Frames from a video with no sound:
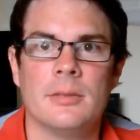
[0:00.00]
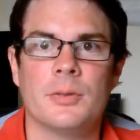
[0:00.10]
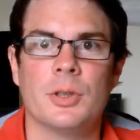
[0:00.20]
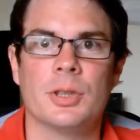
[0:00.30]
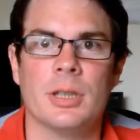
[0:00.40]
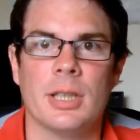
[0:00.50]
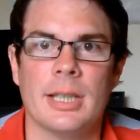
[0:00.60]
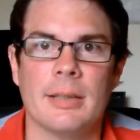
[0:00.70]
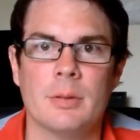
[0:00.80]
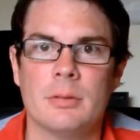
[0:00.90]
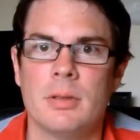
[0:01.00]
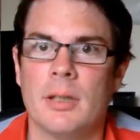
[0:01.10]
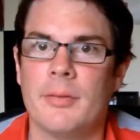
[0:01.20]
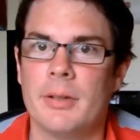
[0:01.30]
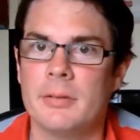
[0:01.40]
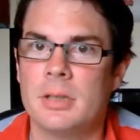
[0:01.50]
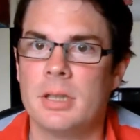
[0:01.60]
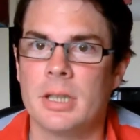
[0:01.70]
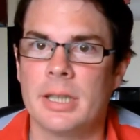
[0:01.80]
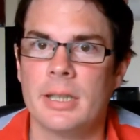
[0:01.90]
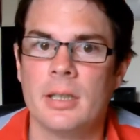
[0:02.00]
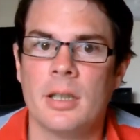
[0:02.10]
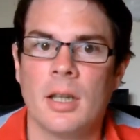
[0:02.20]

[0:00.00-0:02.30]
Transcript: Unfortunately, I was her favourite target.